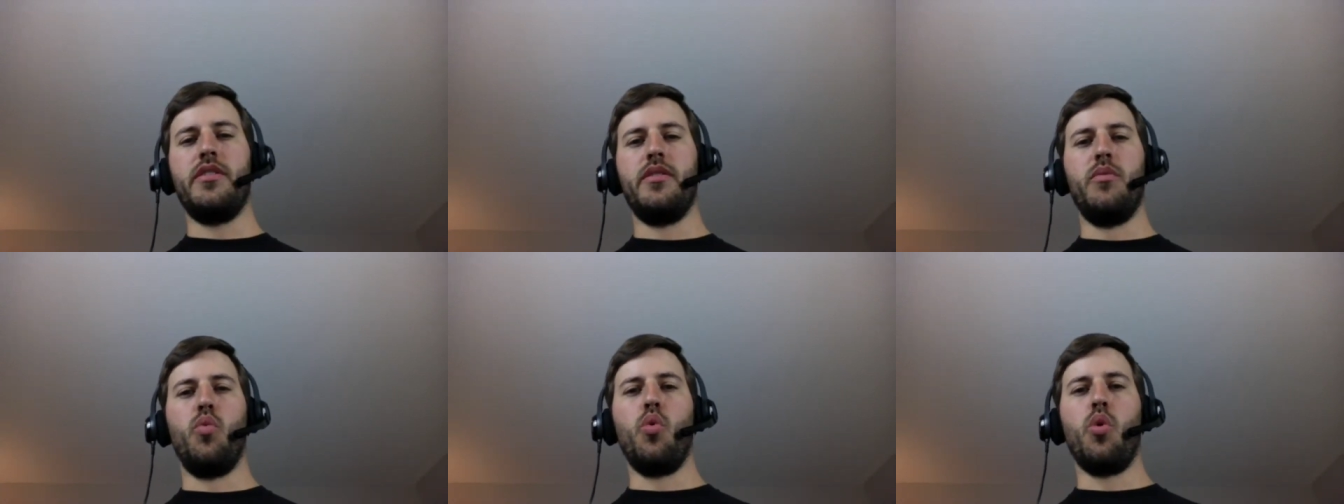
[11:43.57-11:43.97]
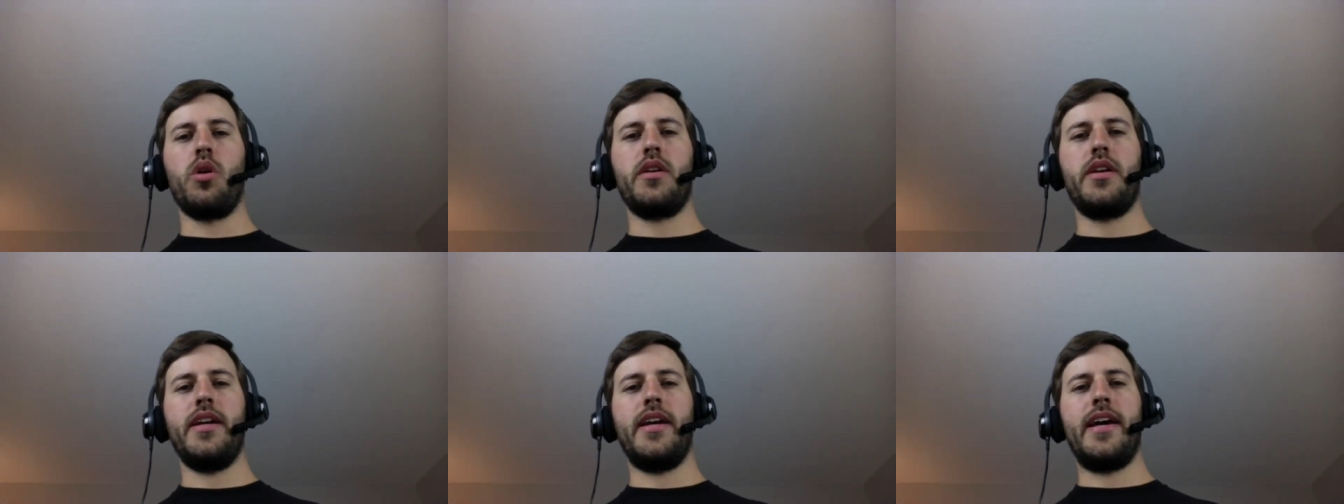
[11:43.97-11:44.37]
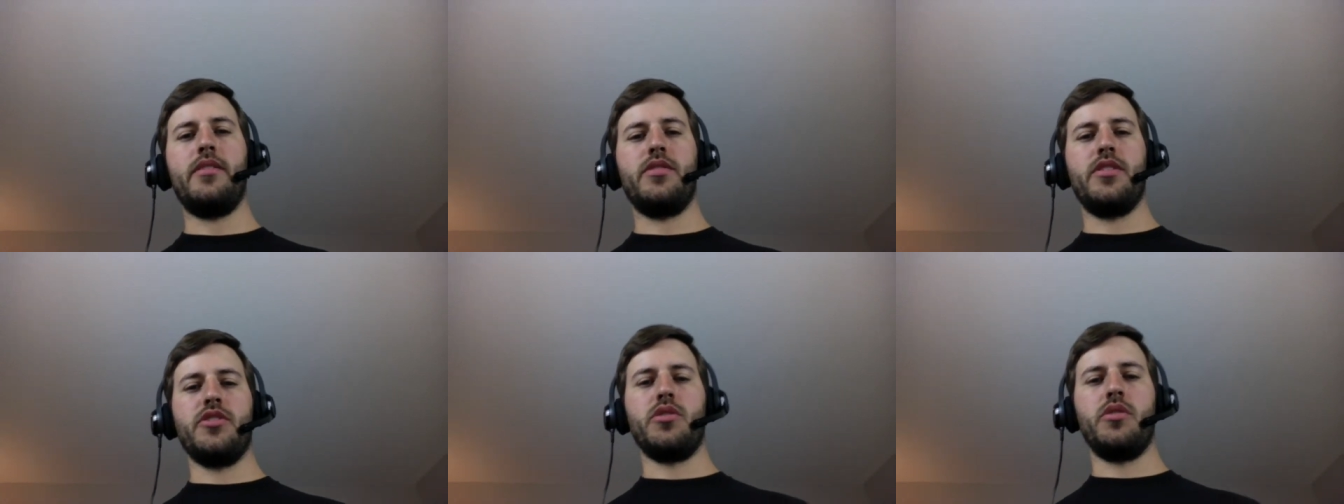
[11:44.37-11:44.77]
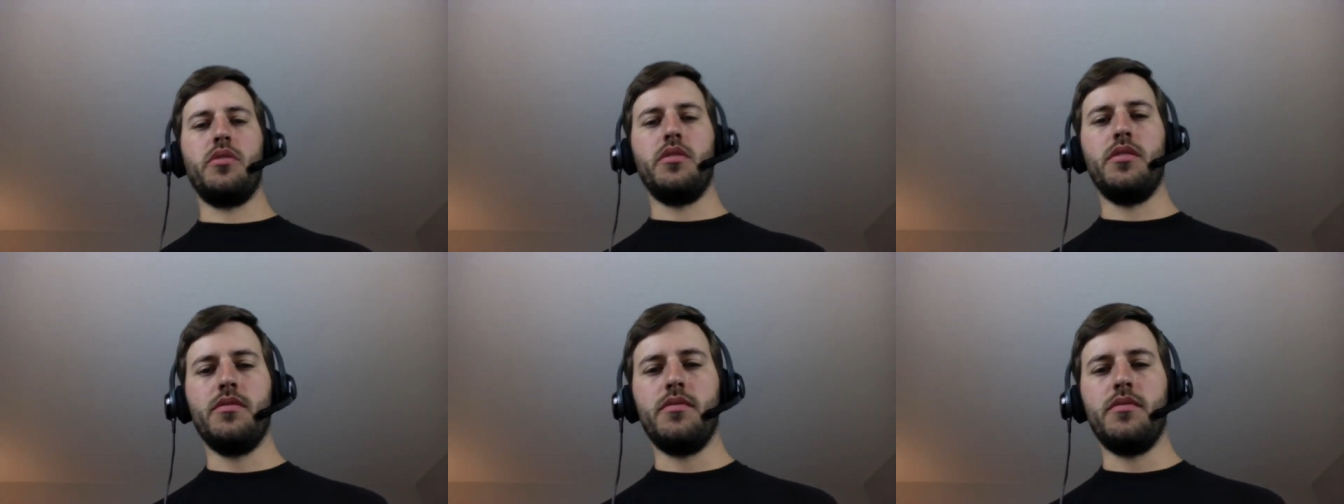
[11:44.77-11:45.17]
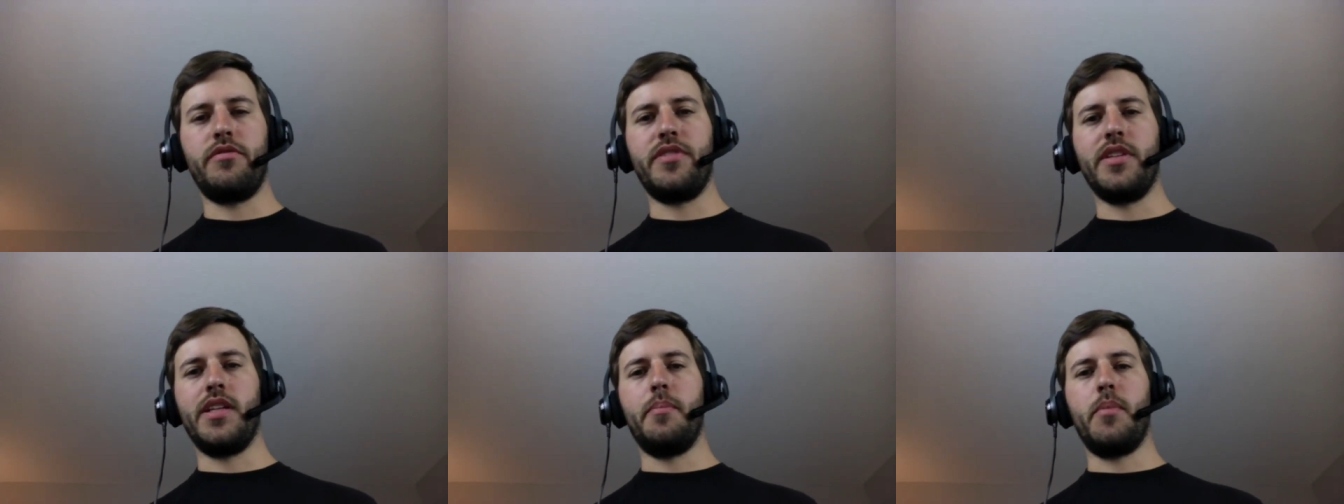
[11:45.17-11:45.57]
working out this whole
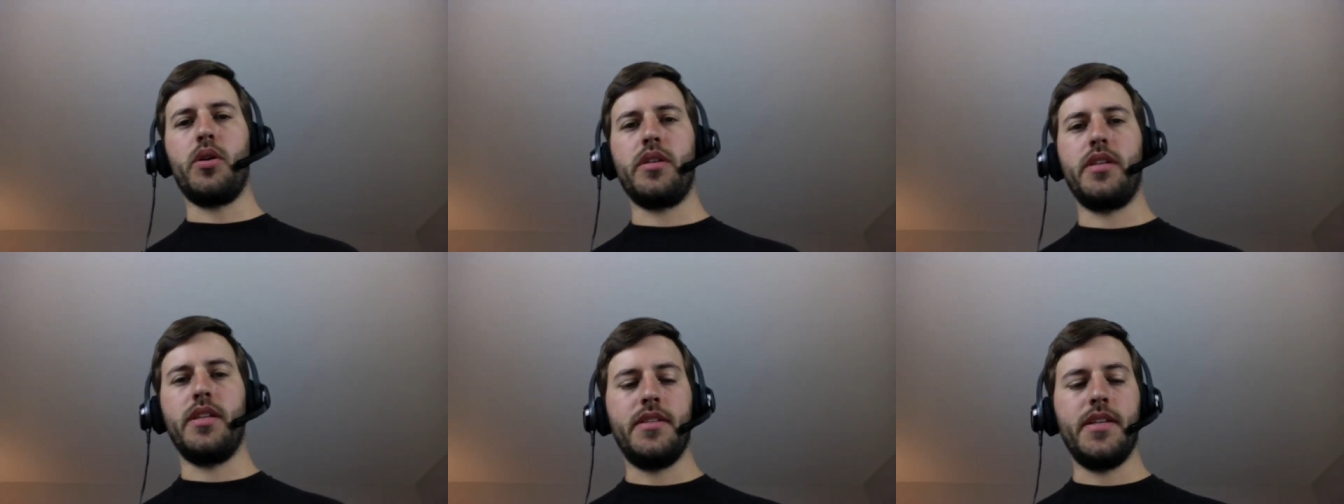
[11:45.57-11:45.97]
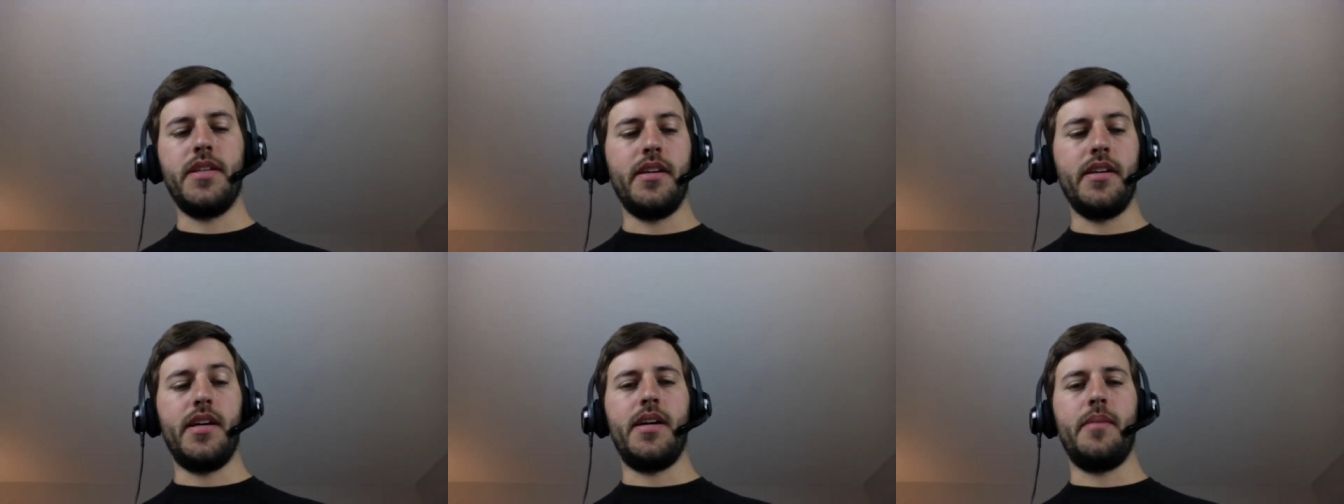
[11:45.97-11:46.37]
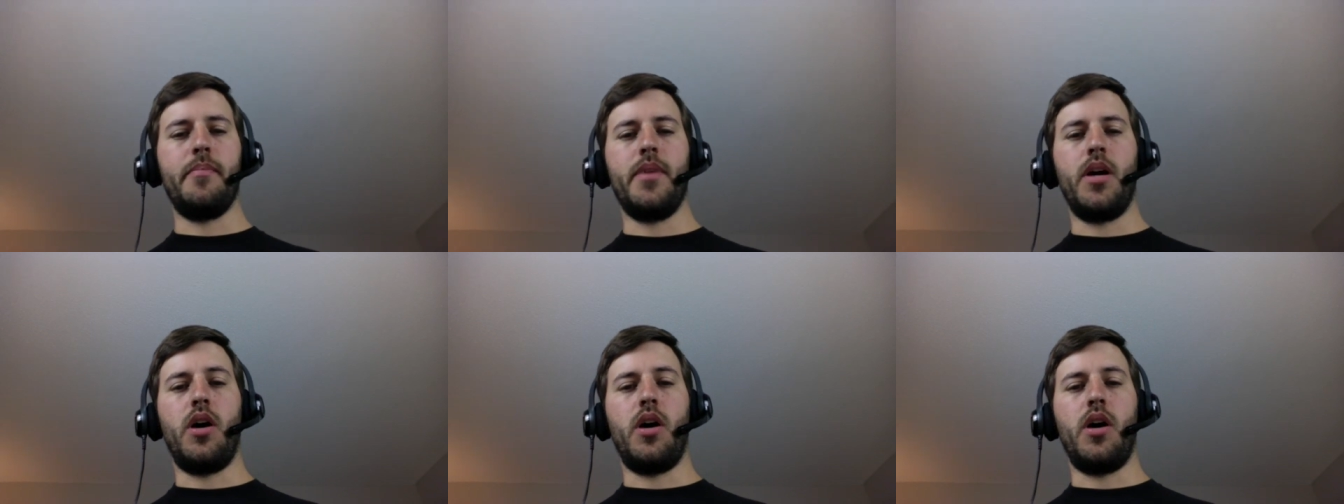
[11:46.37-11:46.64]
affiliate marketing thing, um,